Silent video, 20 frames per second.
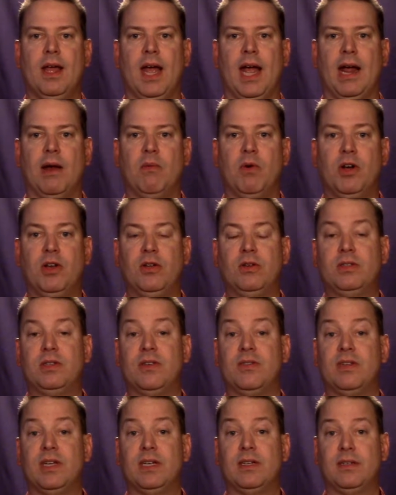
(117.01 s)
and
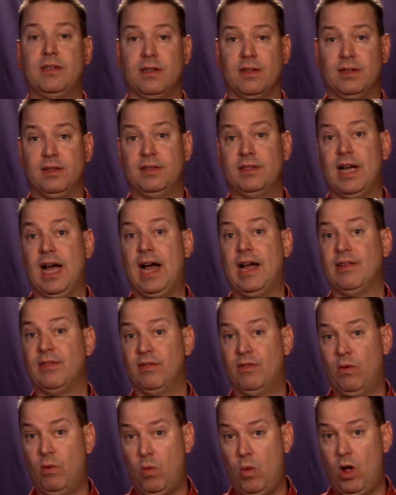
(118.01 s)
reduces it to the size
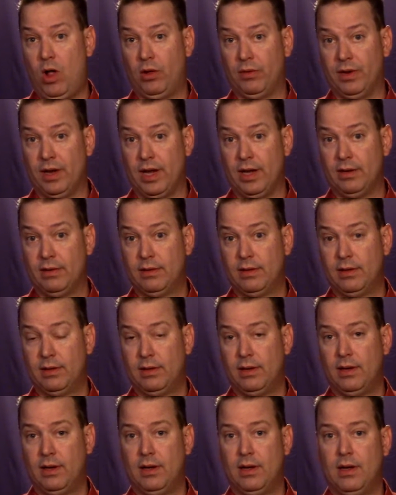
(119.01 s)
of a walnut.
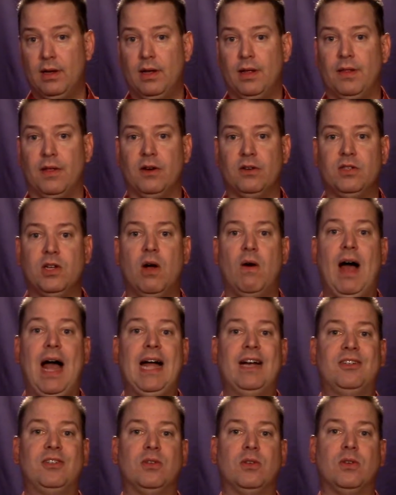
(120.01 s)
There's no
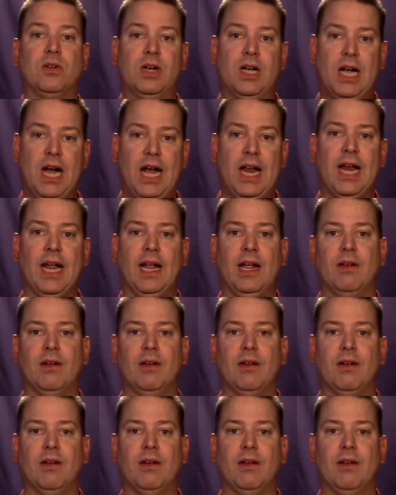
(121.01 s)
actual cutting